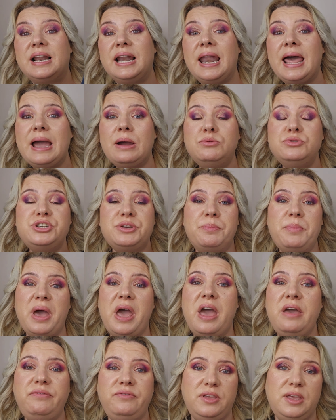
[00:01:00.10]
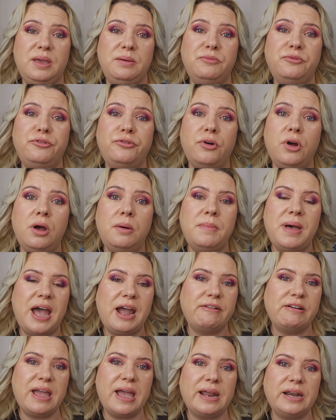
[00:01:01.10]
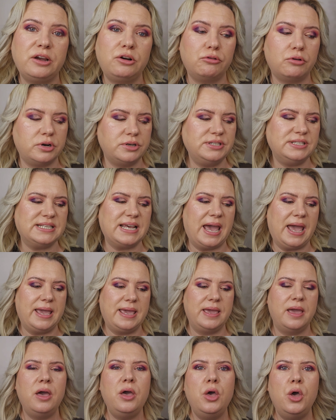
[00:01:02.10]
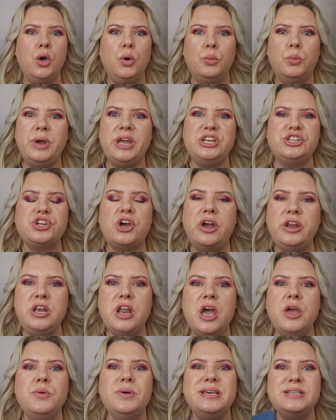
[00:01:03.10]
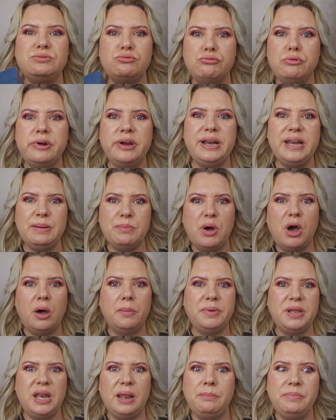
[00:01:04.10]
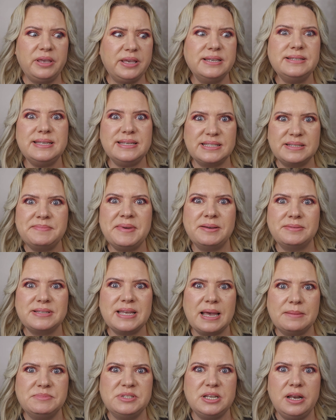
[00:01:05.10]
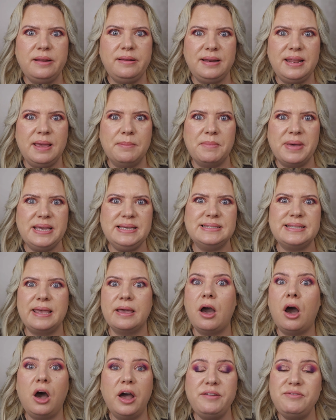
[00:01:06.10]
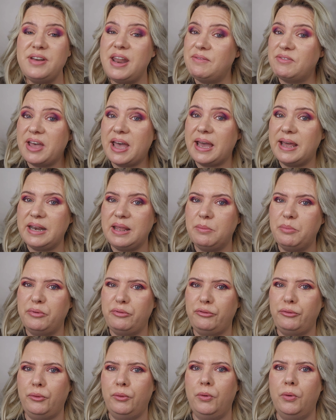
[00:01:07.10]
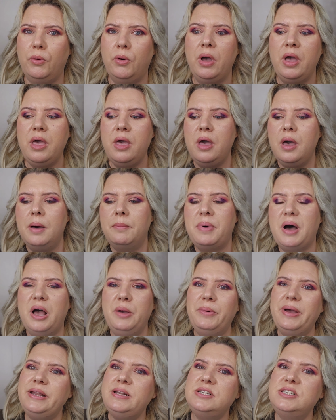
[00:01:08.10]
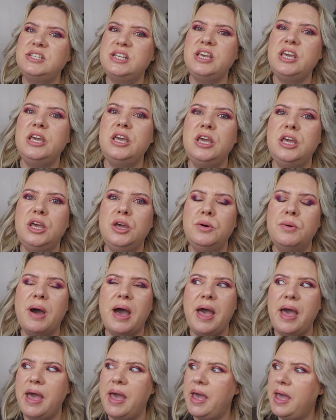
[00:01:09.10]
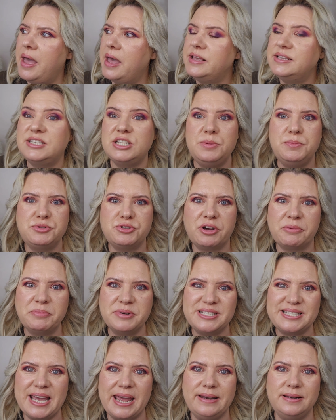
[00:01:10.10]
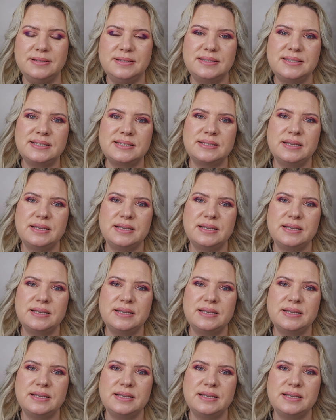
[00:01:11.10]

Cloud Perfume from Ariana Grande, which I know is really popular because it smells absolutely amazing. I've never had it before, but I went to uh, Superdrug Present